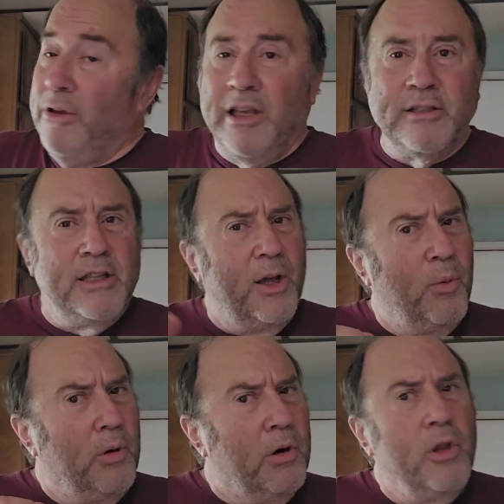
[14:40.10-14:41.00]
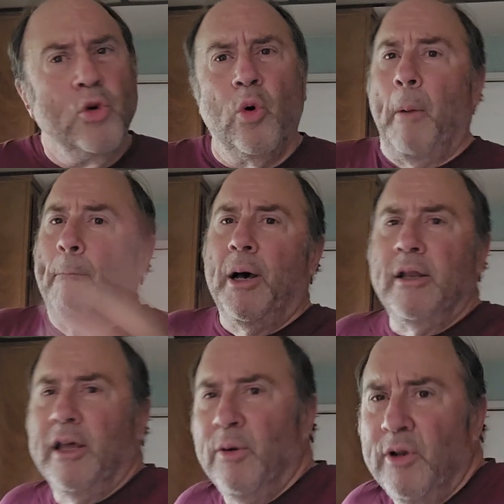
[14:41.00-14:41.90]
Can't say that word, your
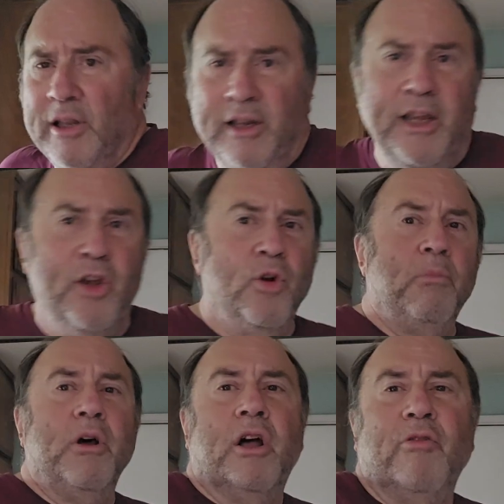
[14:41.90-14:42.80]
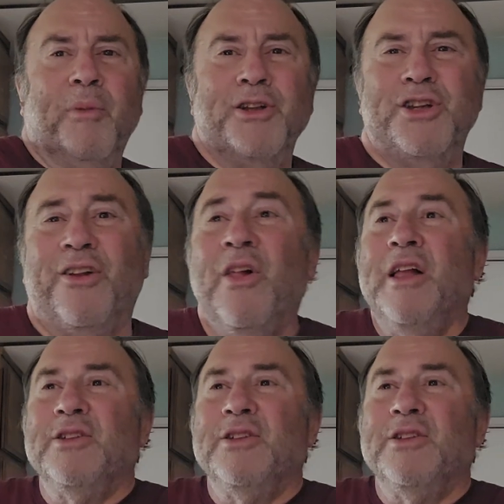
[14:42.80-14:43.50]
butt. I can kick your butt off of my channel.